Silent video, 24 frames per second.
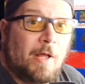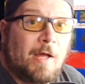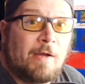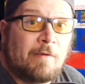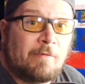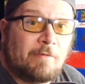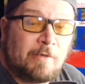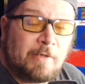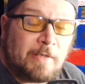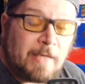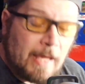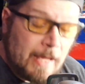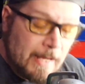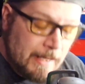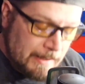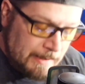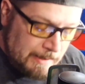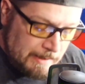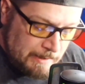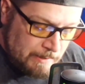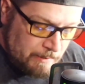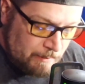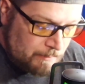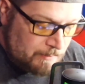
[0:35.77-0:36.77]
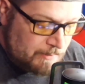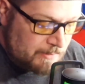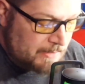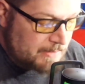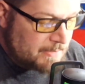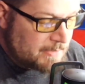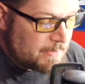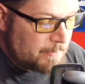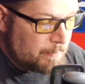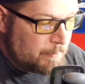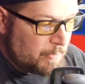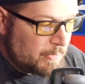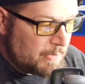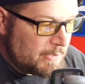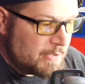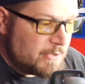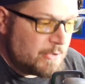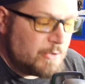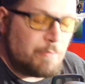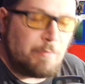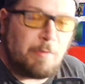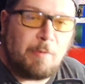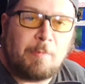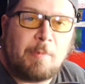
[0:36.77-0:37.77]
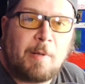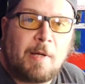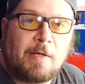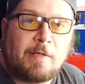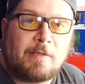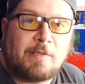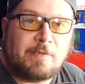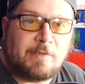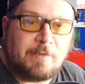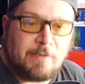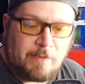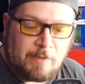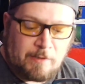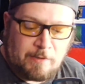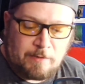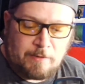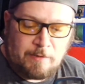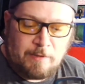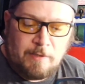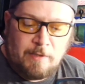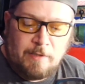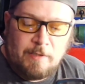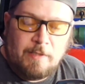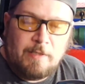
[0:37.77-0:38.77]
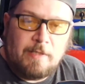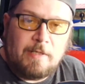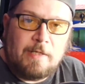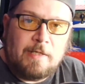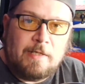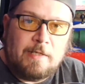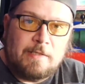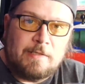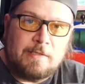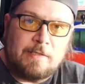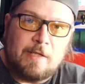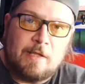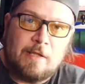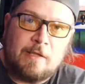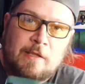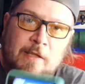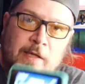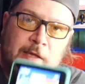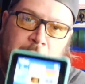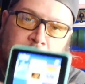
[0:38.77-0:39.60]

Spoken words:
Evercade ecosystem, what the Super Pockets are is they